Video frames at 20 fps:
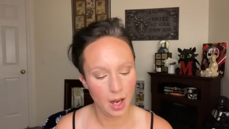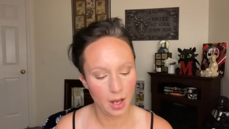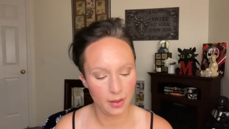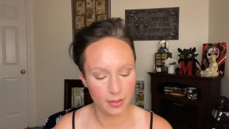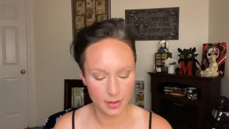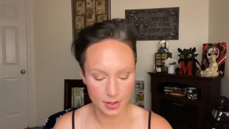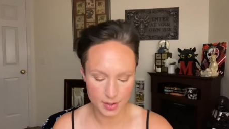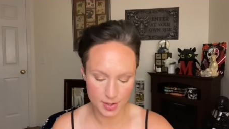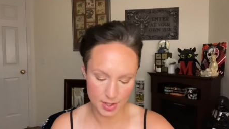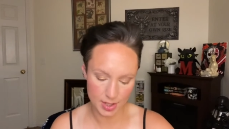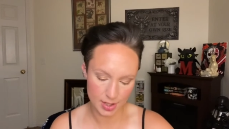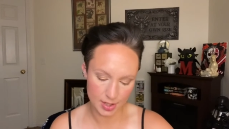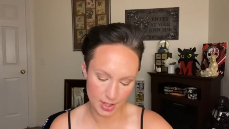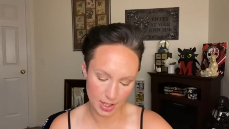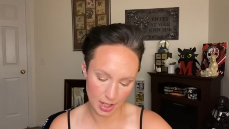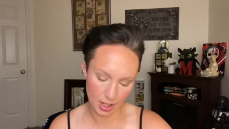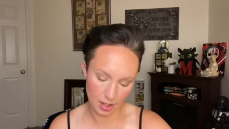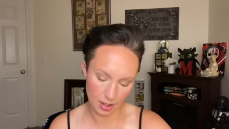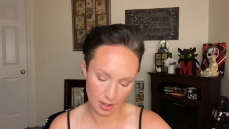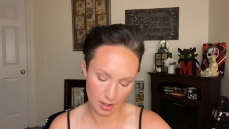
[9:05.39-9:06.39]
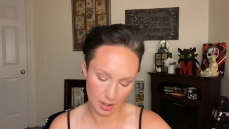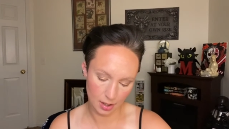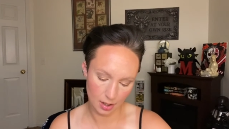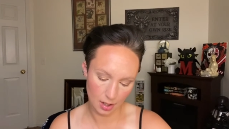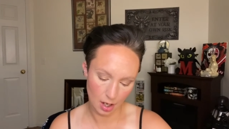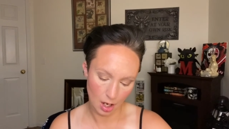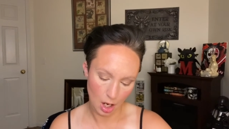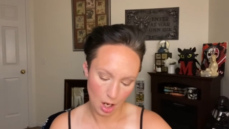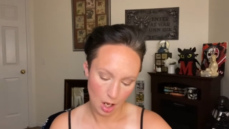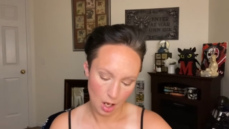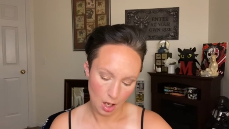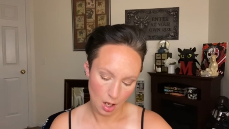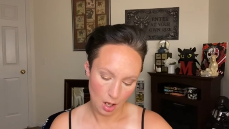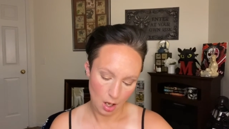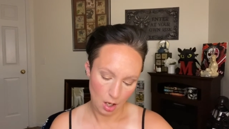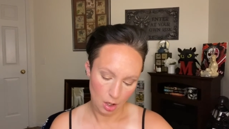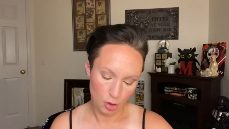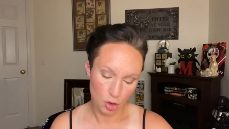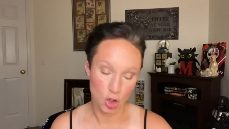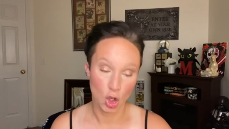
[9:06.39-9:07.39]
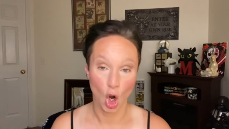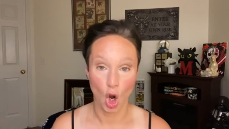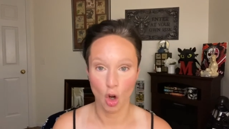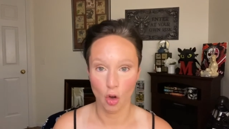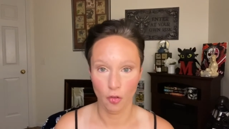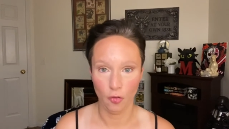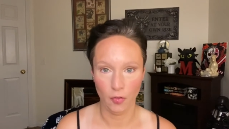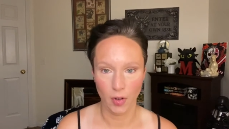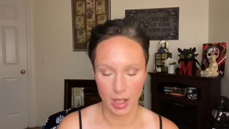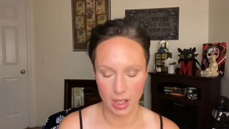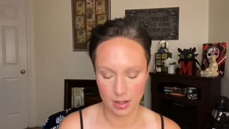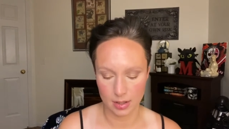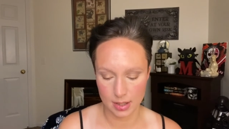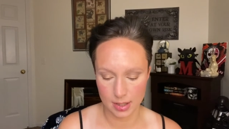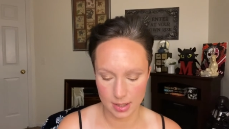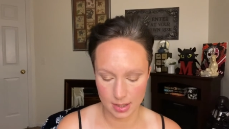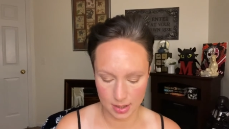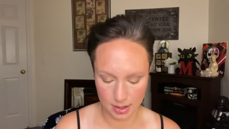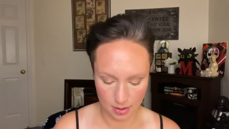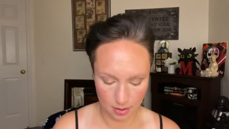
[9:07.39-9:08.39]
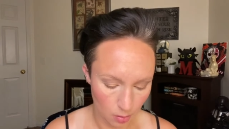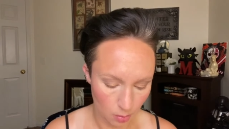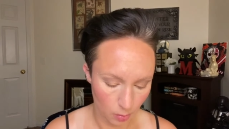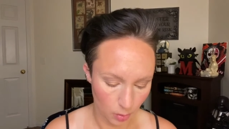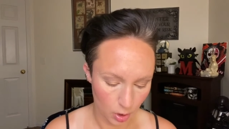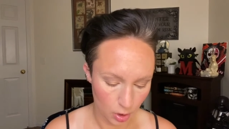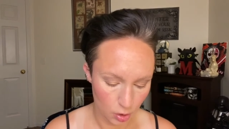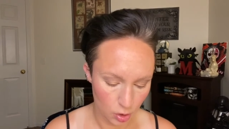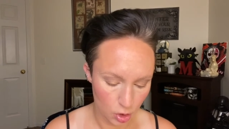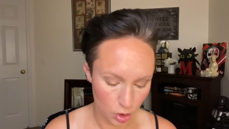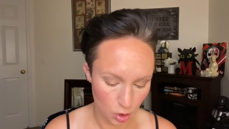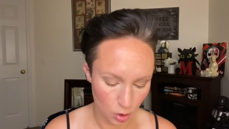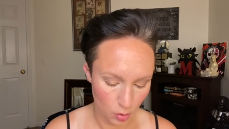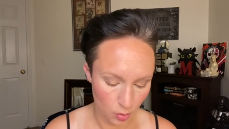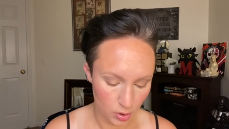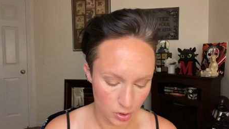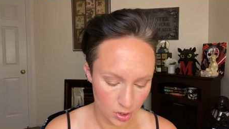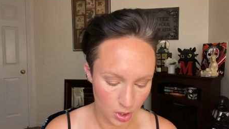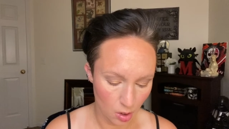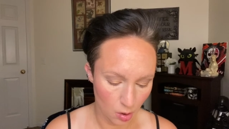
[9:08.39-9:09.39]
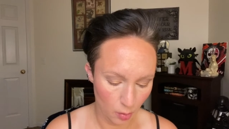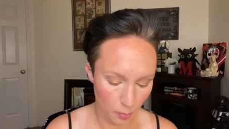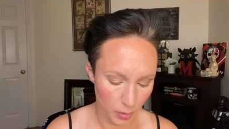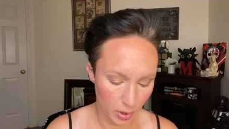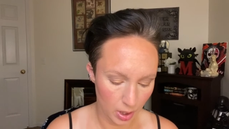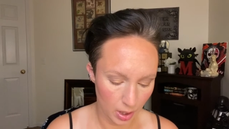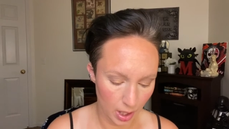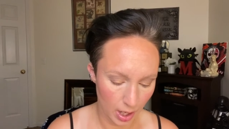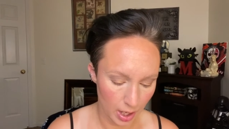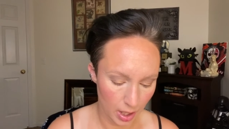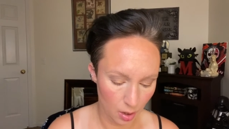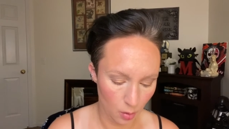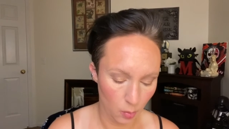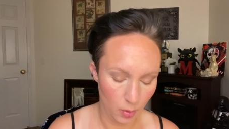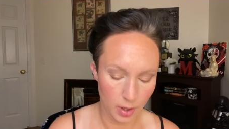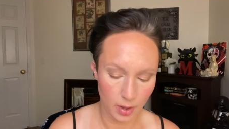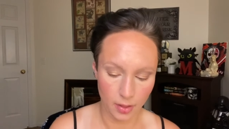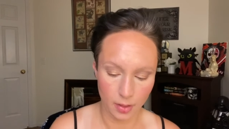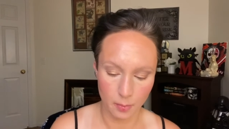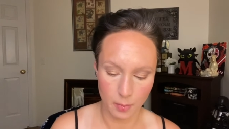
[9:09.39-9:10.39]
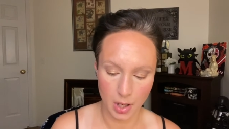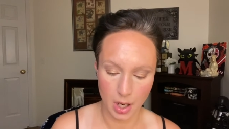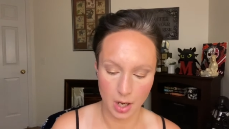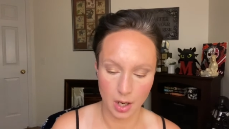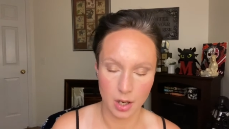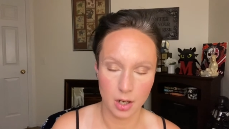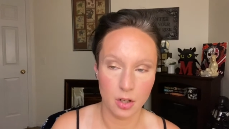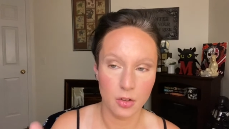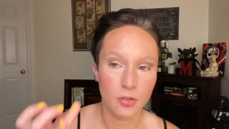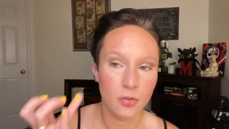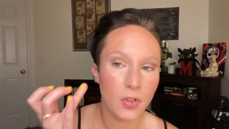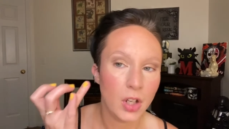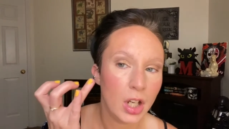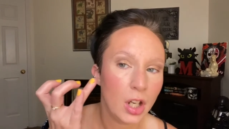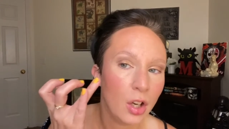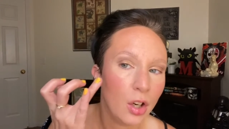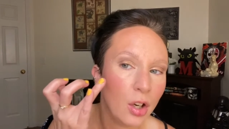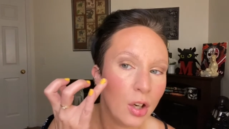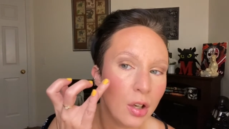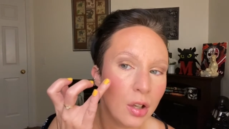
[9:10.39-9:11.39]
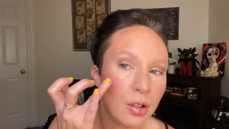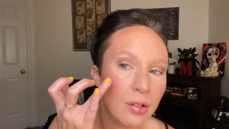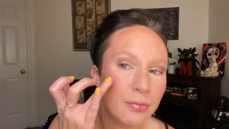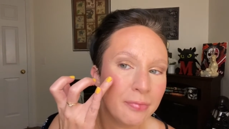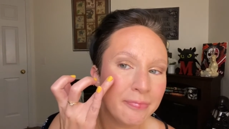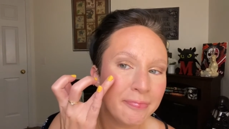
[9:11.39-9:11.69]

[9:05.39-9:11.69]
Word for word: And this is in Doll Face. What I'll do is I'll apply it with my finger.